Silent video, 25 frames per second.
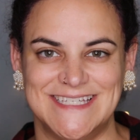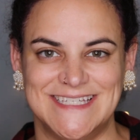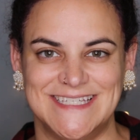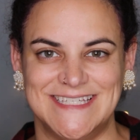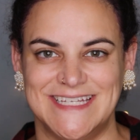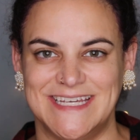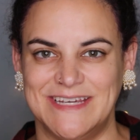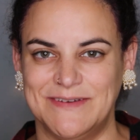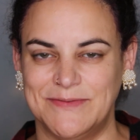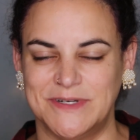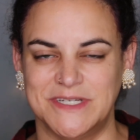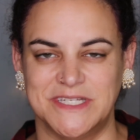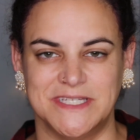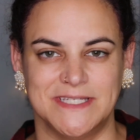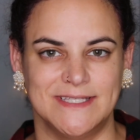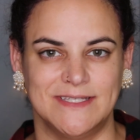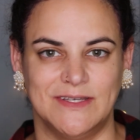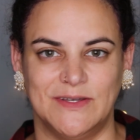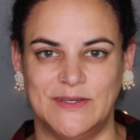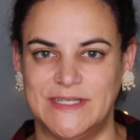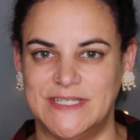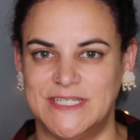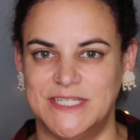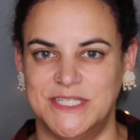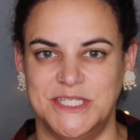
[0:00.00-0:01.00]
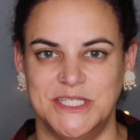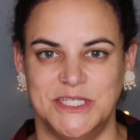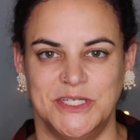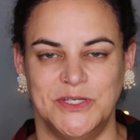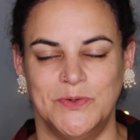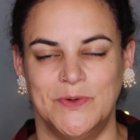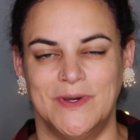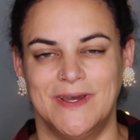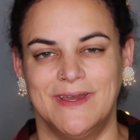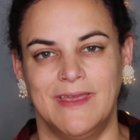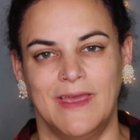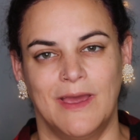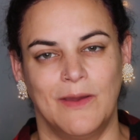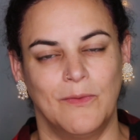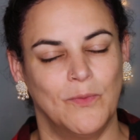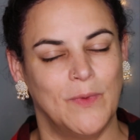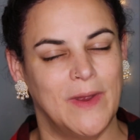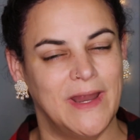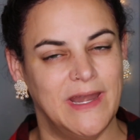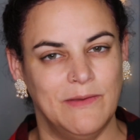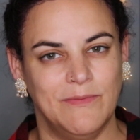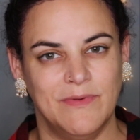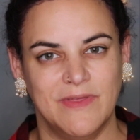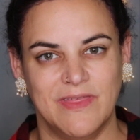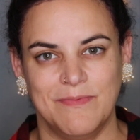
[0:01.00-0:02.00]
Today we're just going to do a get
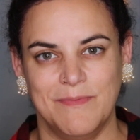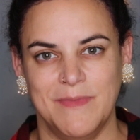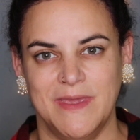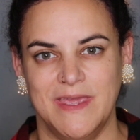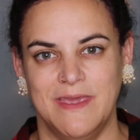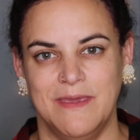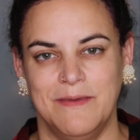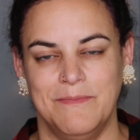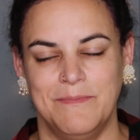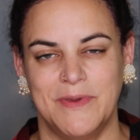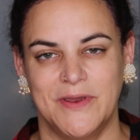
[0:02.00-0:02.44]
ready with me.